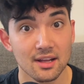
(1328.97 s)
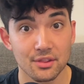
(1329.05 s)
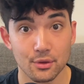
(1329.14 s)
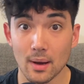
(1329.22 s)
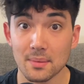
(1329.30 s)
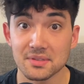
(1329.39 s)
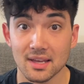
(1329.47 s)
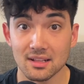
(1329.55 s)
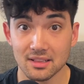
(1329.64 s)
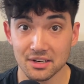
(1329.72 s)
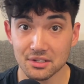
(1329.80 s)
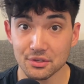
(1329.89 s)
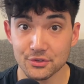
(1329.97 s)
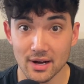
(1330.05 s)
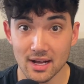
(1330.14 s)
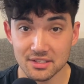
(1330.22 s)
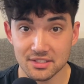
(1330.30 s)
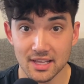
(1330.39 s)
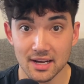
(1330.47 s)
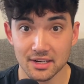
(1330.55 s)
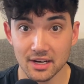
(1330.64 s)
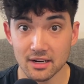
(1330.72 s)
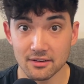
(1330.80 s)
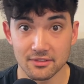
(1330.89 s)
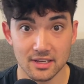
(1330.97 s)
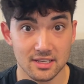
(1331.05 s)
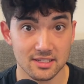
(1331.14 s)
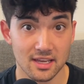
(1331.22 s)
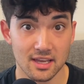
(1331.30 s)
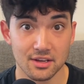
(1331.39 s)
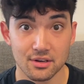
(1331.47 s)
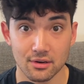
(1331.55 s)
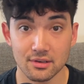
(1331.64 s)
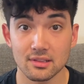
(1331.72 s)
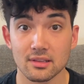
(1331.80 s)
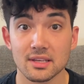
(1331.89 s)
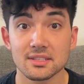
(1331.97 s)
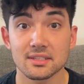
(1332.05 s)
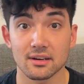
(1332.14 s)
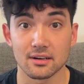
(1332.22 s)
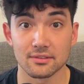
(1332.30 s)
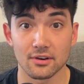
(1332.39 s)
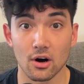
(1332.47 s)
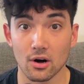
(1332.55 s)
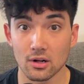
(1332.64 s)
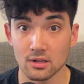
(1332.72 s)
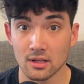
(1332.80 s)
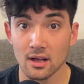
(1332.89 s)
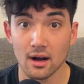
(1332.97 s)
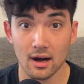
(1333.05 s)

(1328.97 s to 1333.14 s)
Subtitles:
The website clinicaltrials.gov is a current list of all